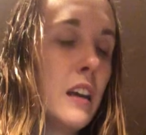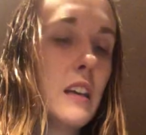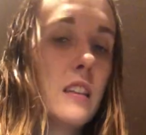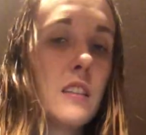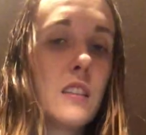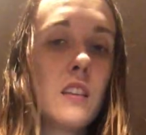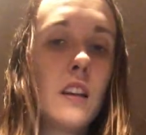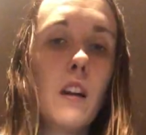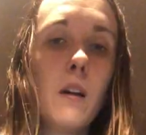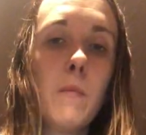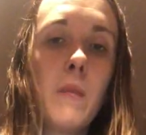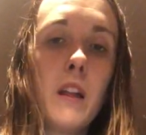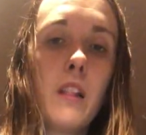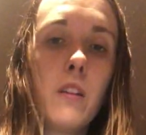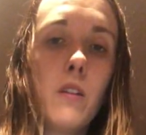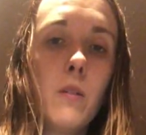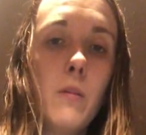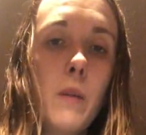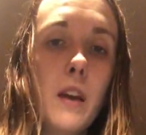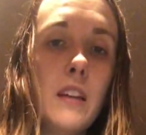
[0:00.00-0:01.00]
and set up my
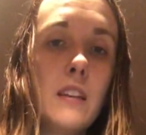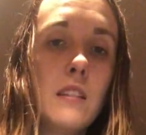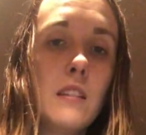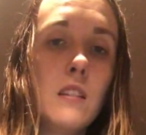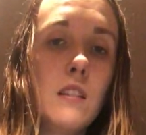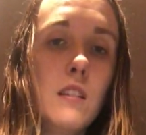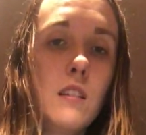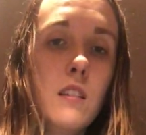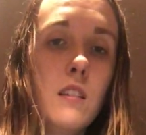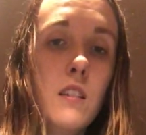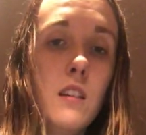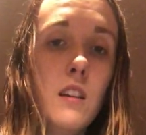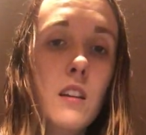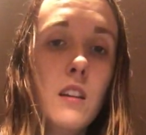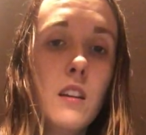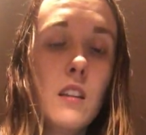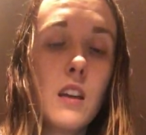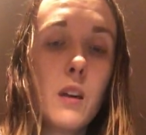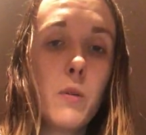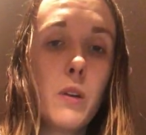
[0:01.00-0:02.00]
little basin
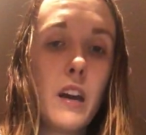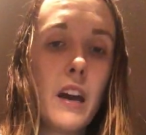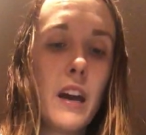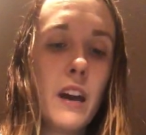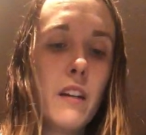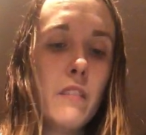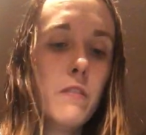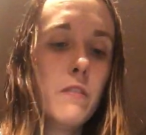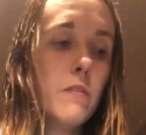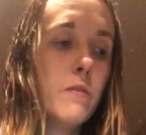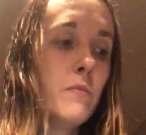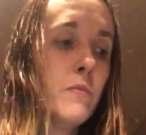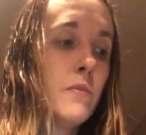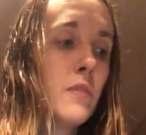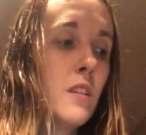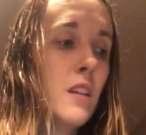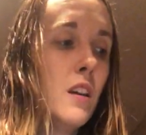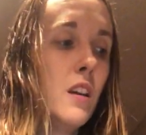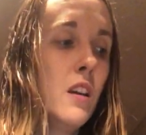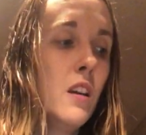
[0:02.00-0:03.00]
that we have.
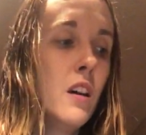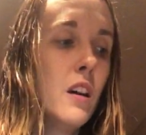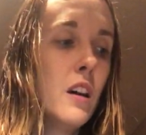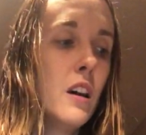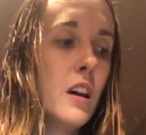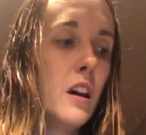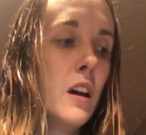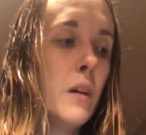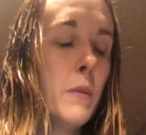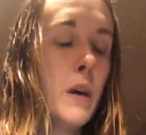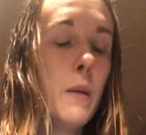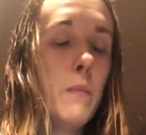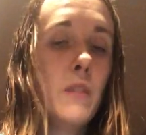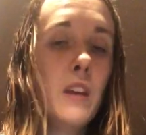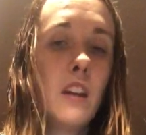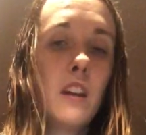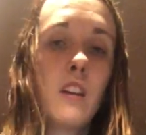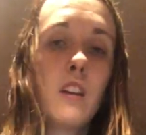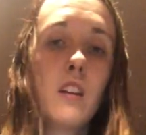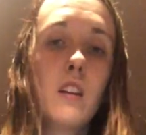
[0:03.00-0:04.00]
I'm
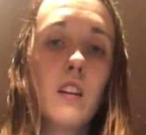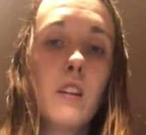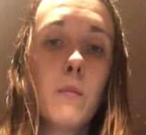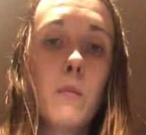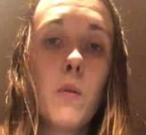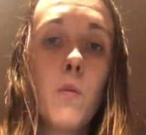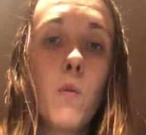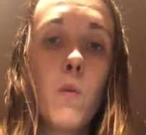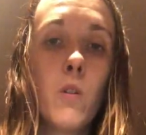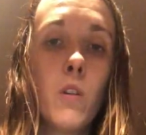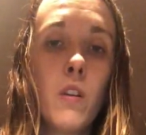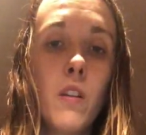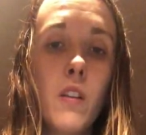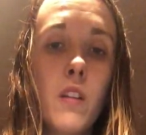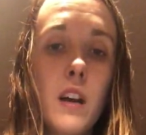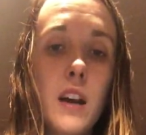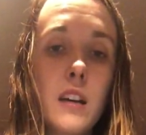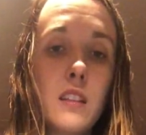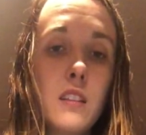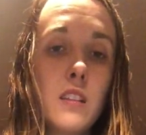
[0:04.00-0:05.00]
then going to pour
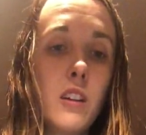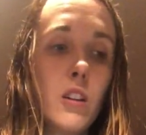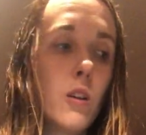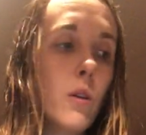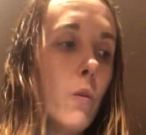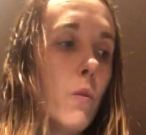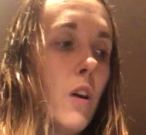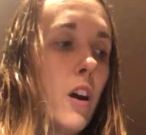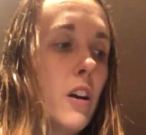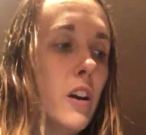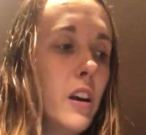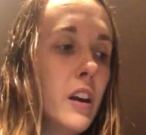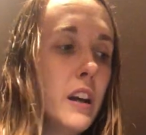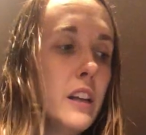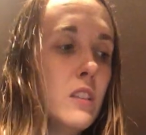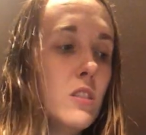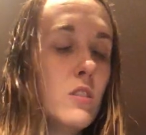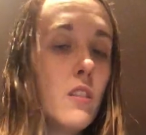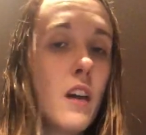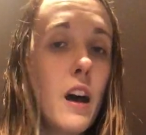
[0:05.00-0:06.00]
that sterile water
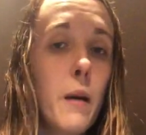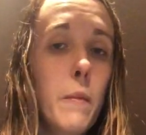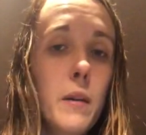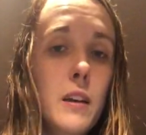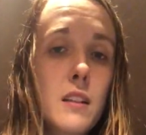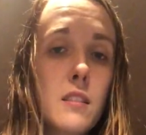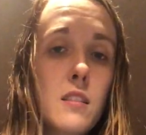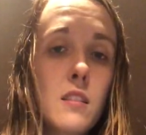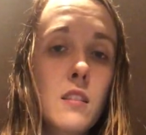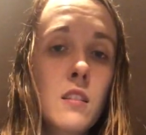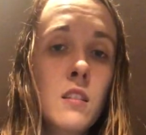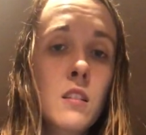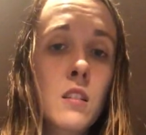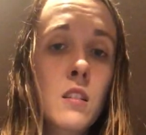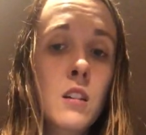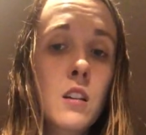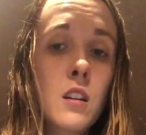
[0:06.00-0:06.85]
into that basin.